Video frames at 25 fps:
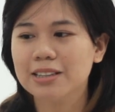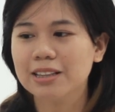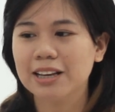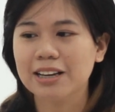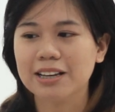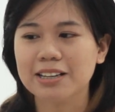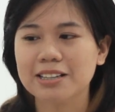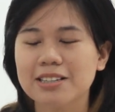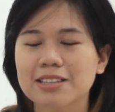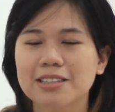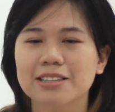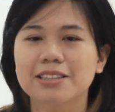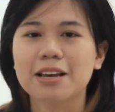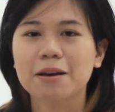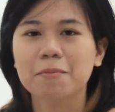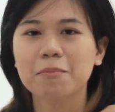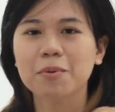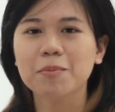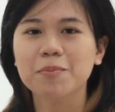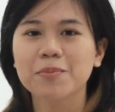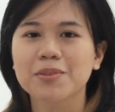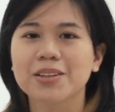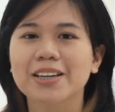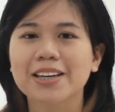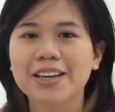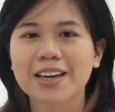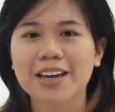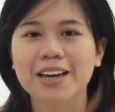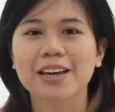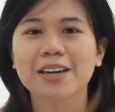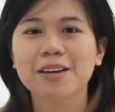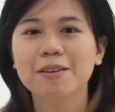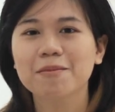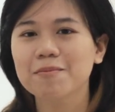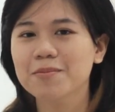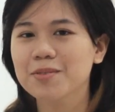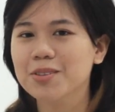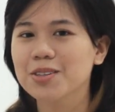like step up the
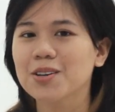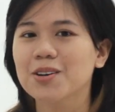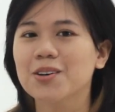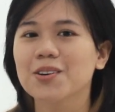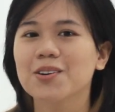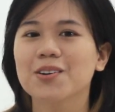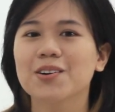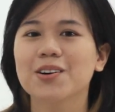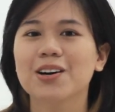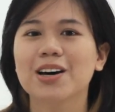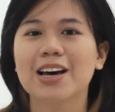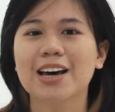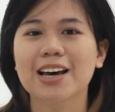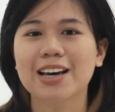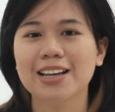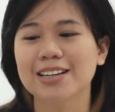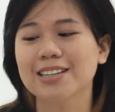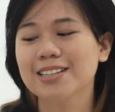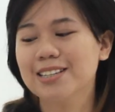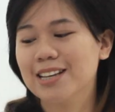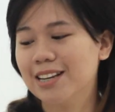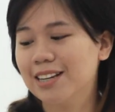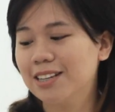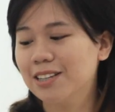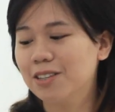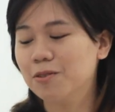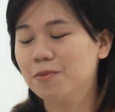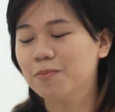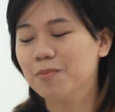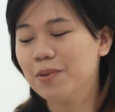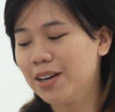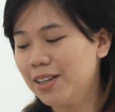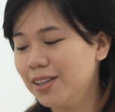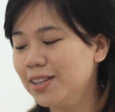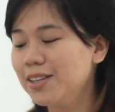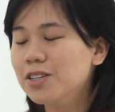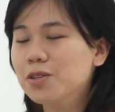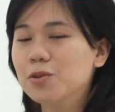game, so I decided to
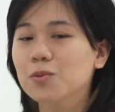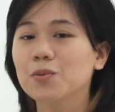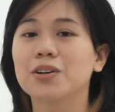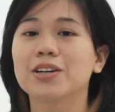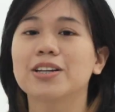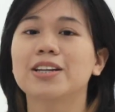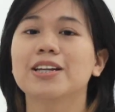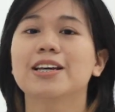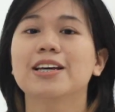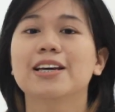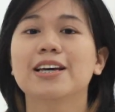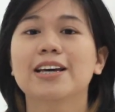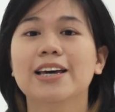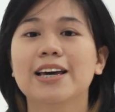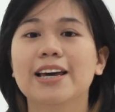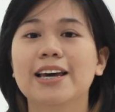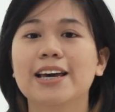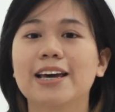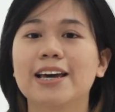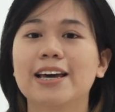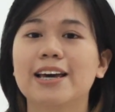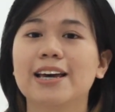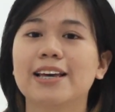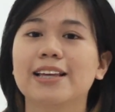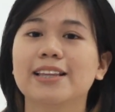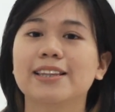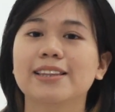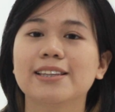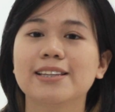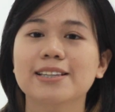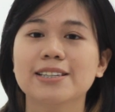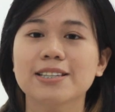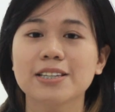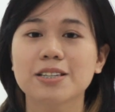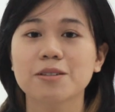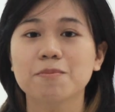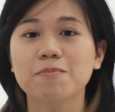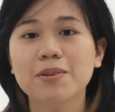buy this one. And
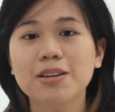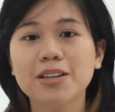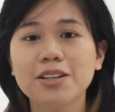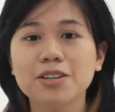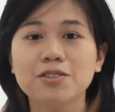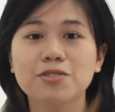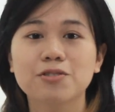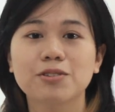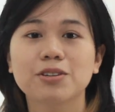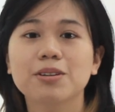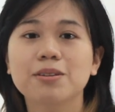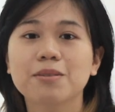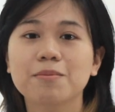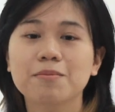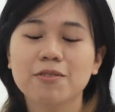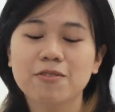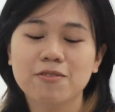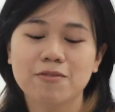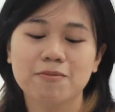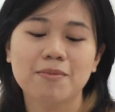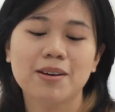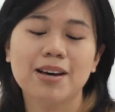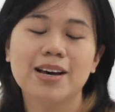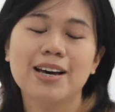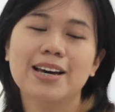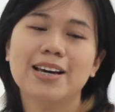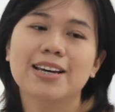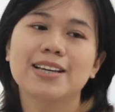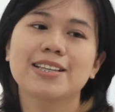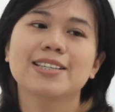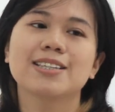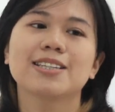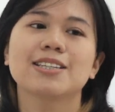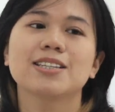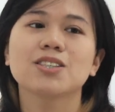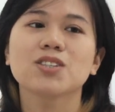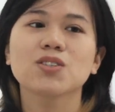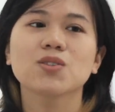this has been a dream of
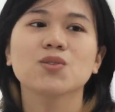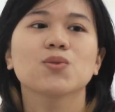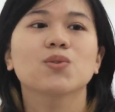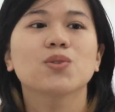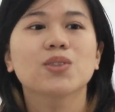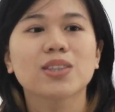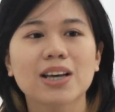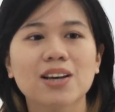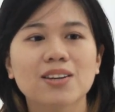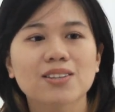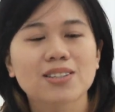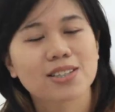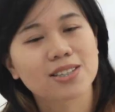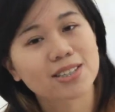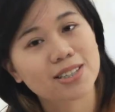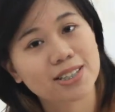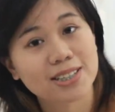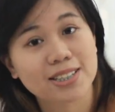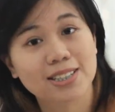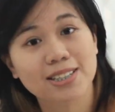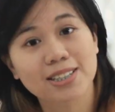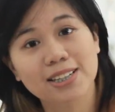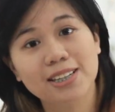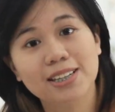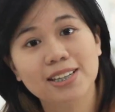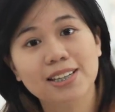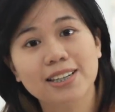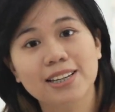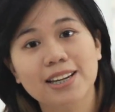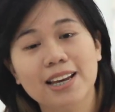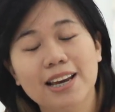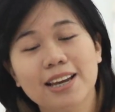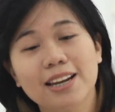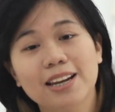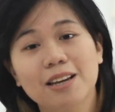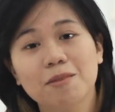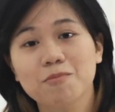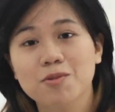mine since 2016,
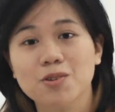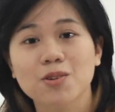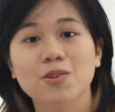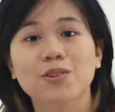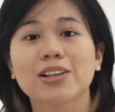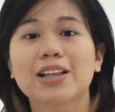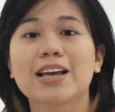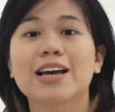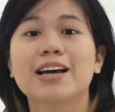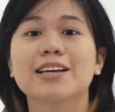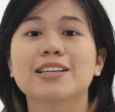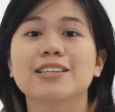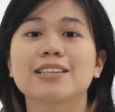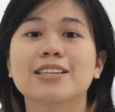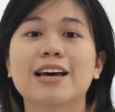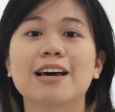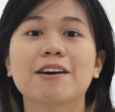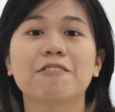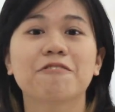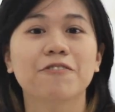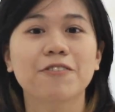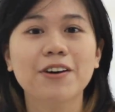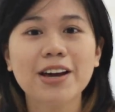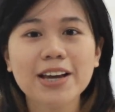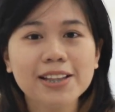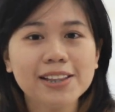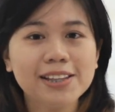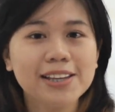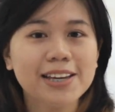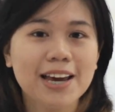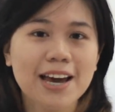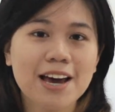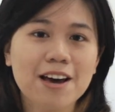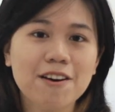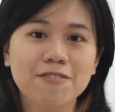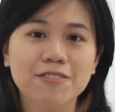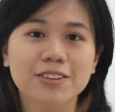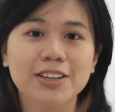and I'm so glad I
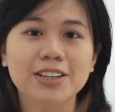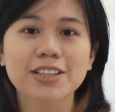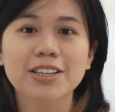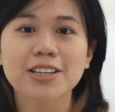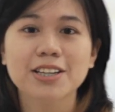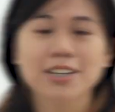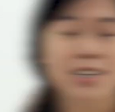finally have it.